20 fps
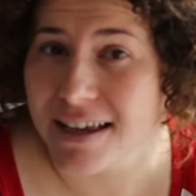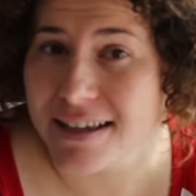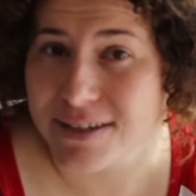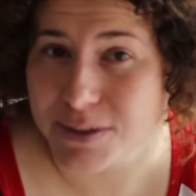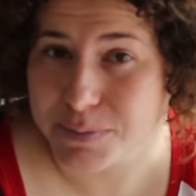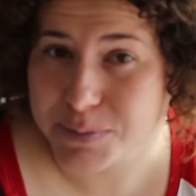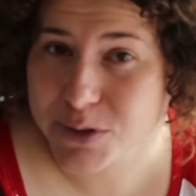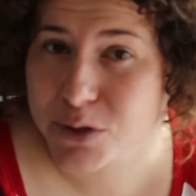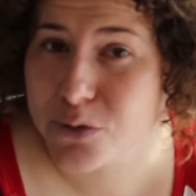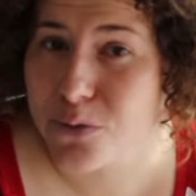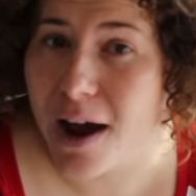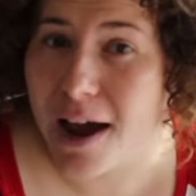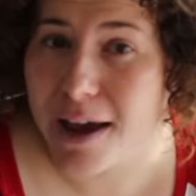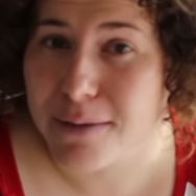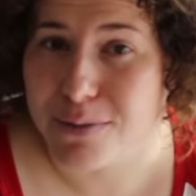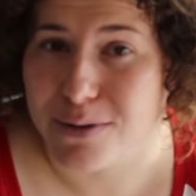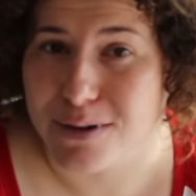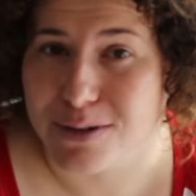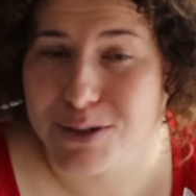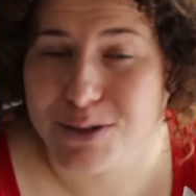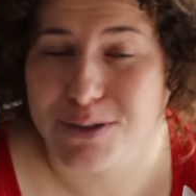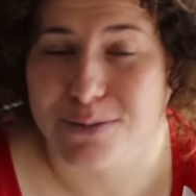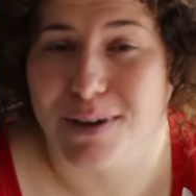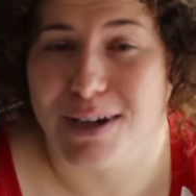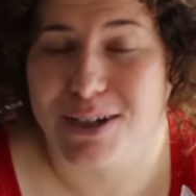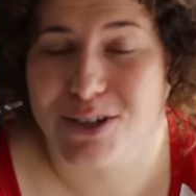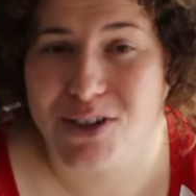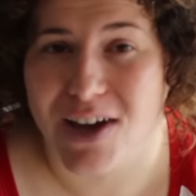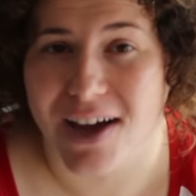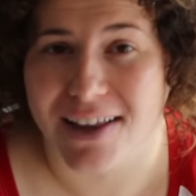subscribers to
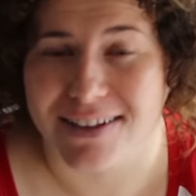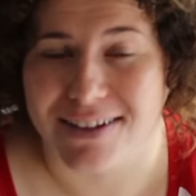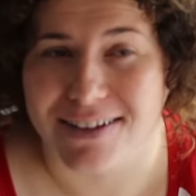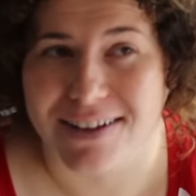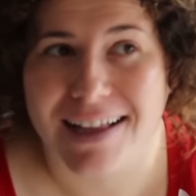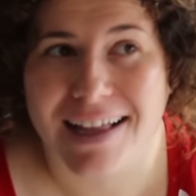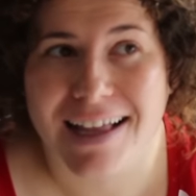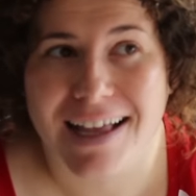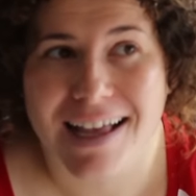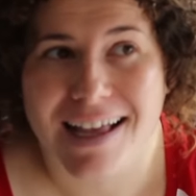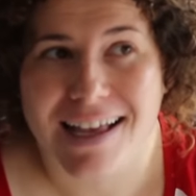my channel.